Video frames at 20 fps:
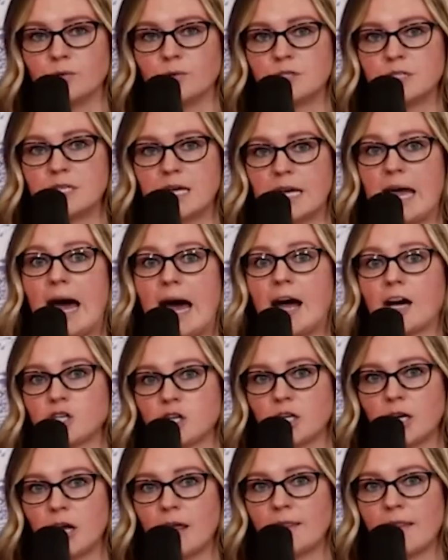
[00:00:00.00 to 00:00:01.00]
take
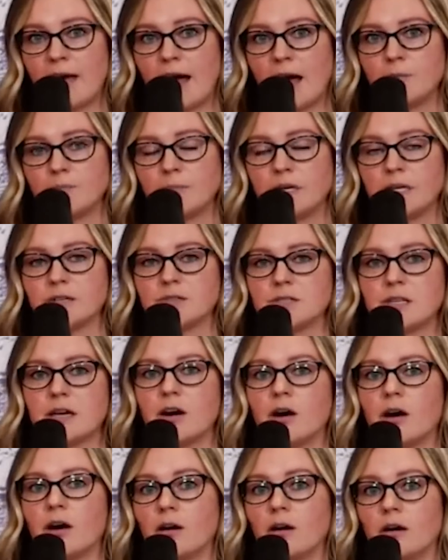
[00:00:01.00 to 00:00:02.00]
action on that because they
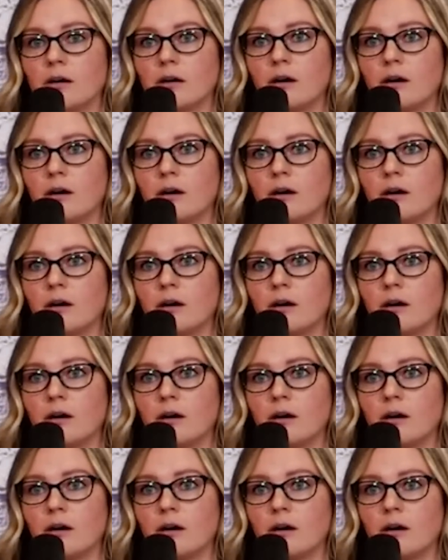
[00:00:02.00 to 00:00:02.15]
are